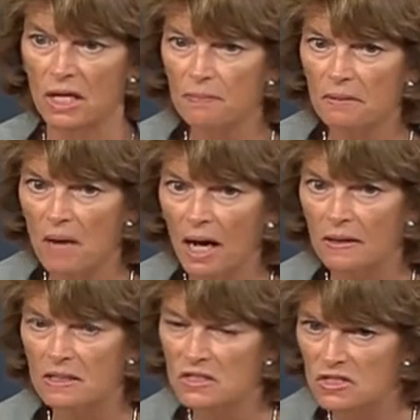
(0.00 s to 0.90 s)
keep in
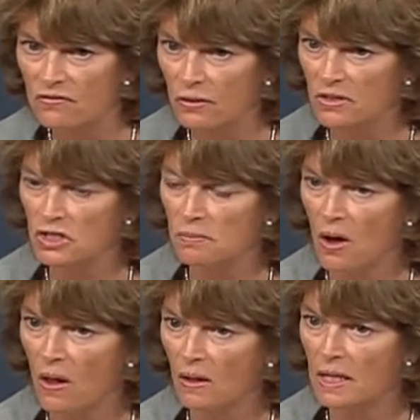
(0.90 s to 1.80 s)
mind, this is a very
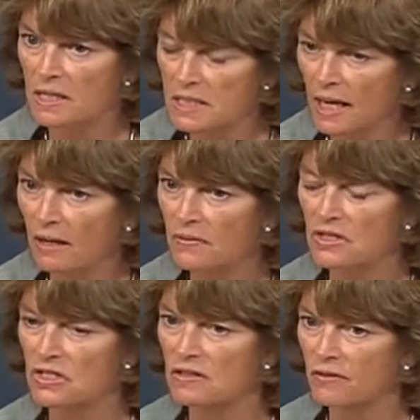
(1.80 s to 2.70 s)
small town,
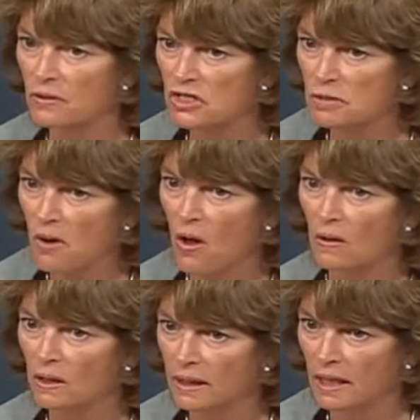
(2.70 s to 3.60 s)
this is a very small
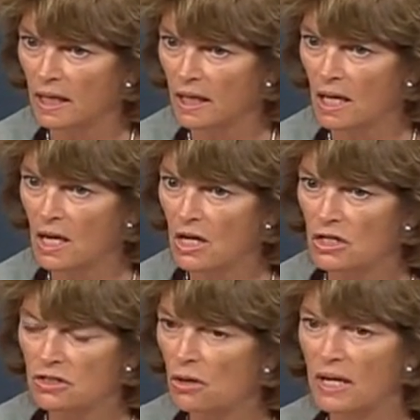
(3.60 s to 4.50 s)
clinic.
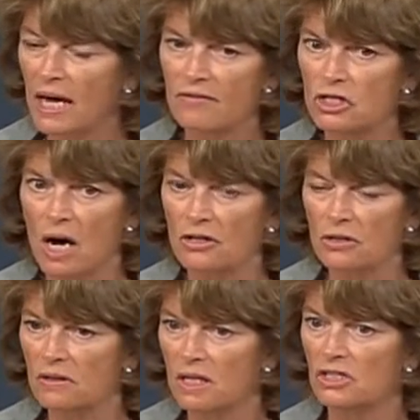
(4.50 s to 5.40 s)
You don't have a
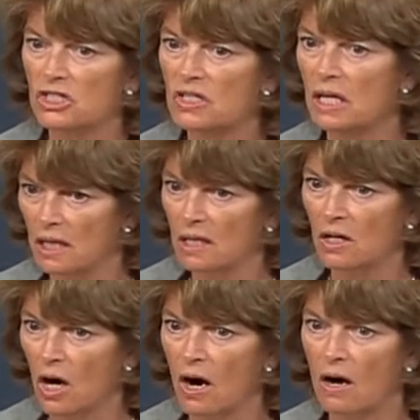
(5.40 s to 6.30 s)
doctor that can just get in a
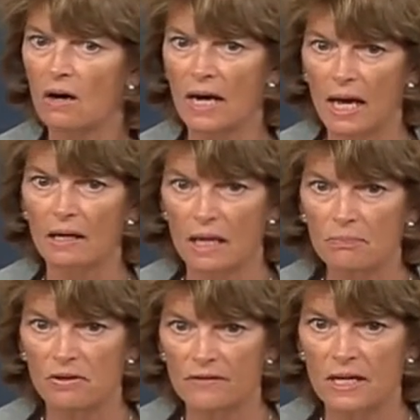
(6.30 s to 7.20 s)
car
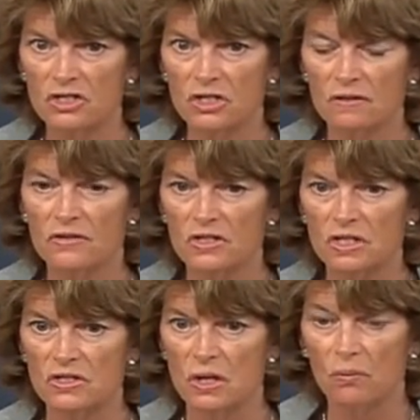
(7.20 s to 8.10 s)
and provide
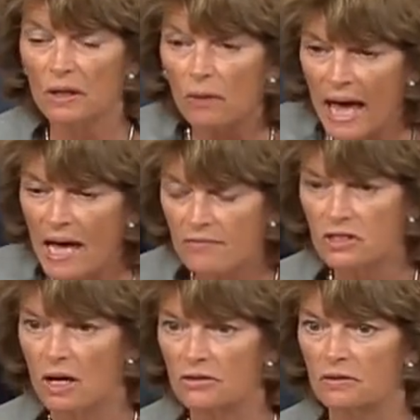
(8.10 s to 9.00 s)
services. We don't have a
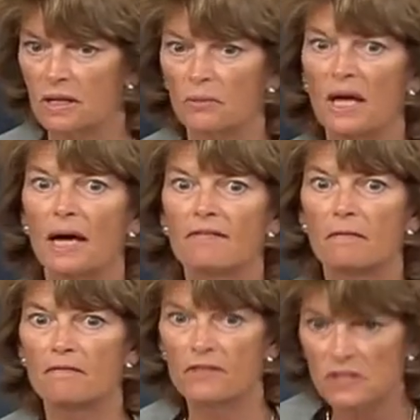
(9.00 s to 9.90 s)
doctor there. We have a
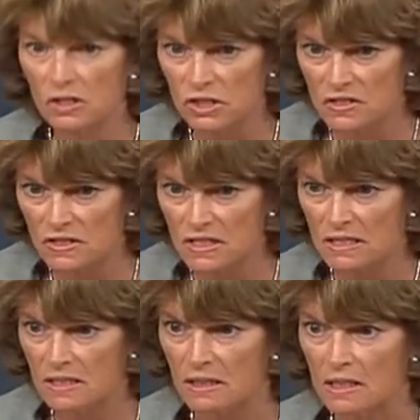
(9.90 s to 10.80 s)
physician's
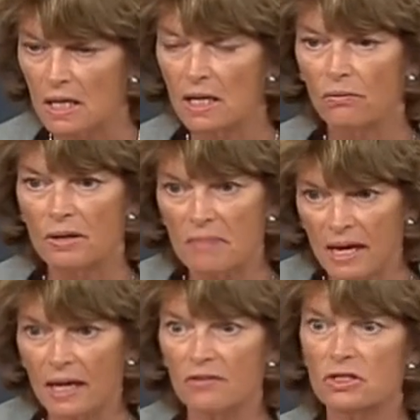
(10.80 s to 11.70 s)
assistant. We
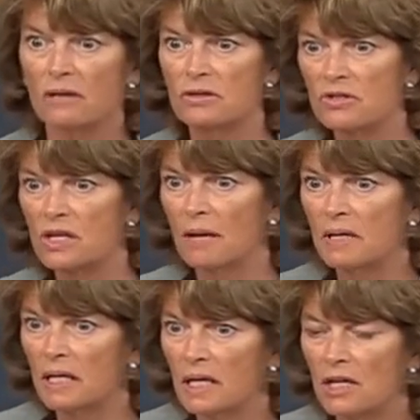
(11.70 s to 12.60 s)
may have doctors come
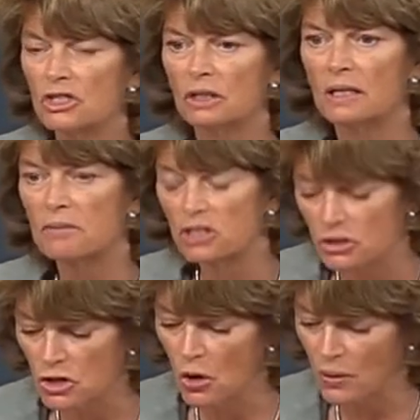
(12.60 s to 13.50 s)
in occasionally, but you
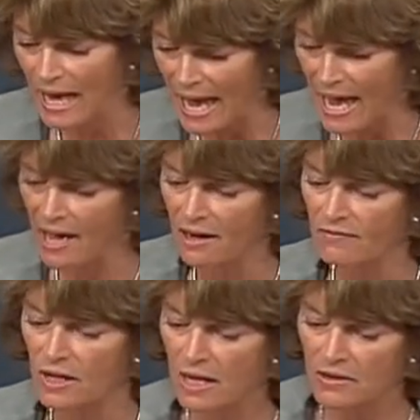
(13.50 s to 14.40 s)
don't have
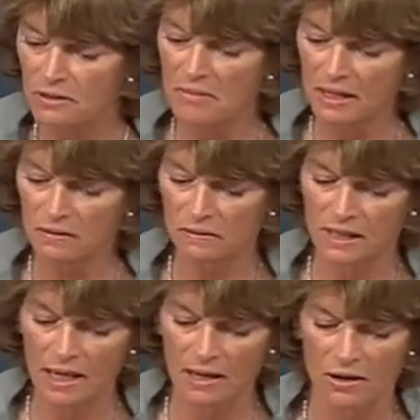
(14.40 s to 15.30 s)
the medical
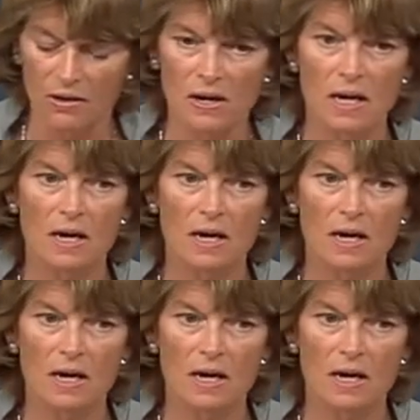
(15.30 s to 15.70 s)
care